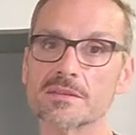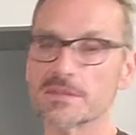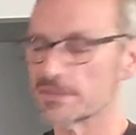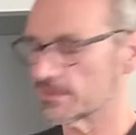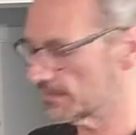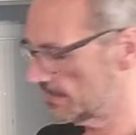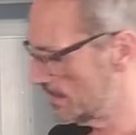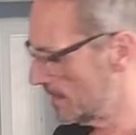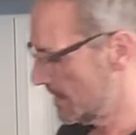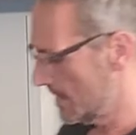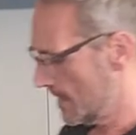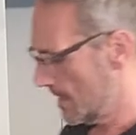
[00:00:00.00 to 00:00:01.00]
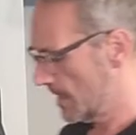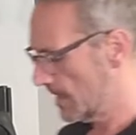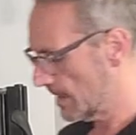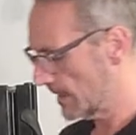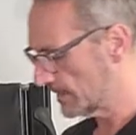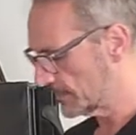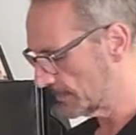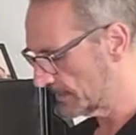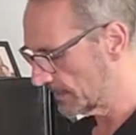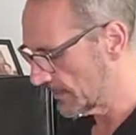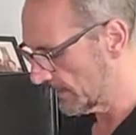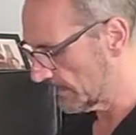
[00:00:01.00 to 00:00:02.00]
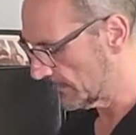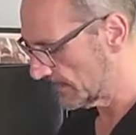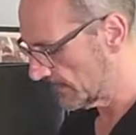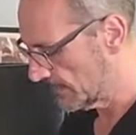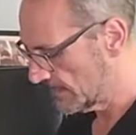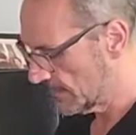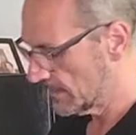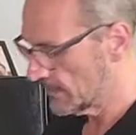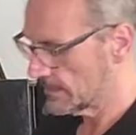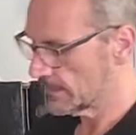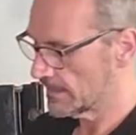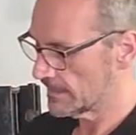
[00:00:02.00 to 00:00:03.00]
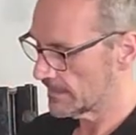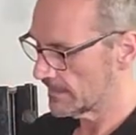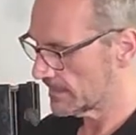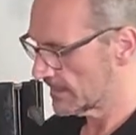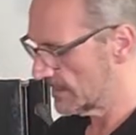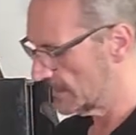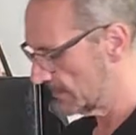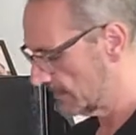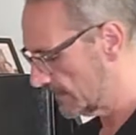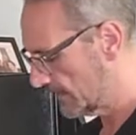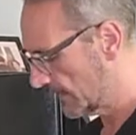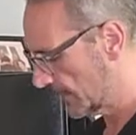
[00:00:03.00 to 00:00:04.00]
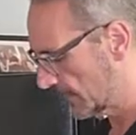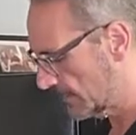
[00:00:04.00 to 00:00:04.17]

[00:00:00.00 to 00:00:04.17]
earlier. So you're going to cut this thin like